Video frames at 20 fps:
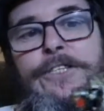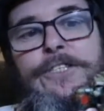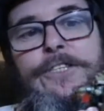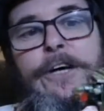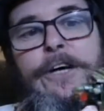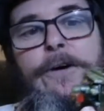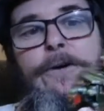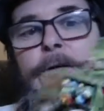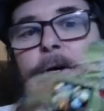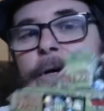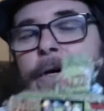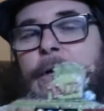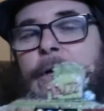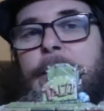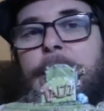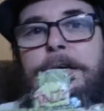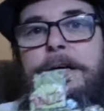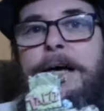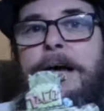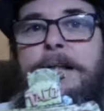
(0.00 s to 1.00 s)
So,
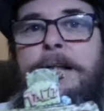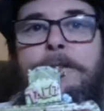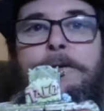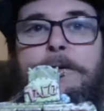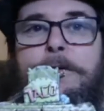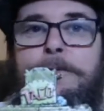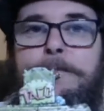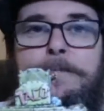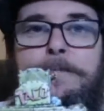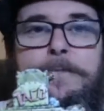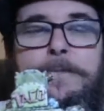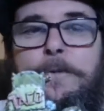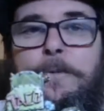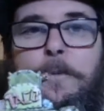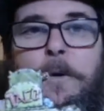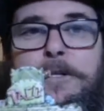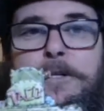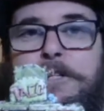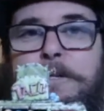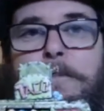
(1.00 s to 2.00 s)
yeah, look,
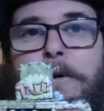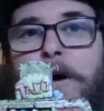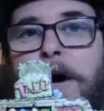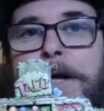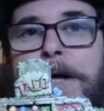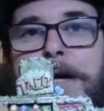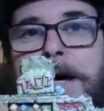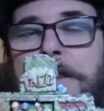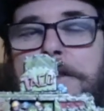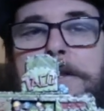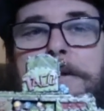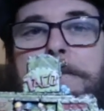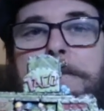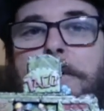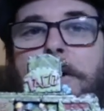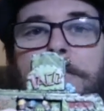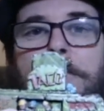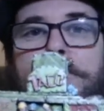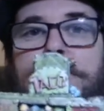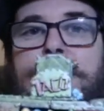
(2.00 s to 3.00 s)
what's a mine other than a
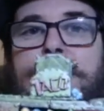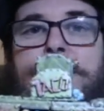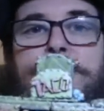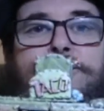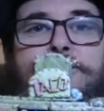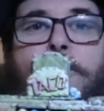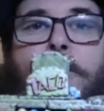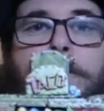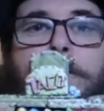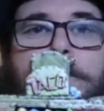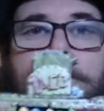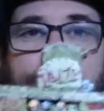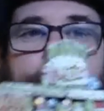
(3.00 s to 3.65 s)
bomb that things drop?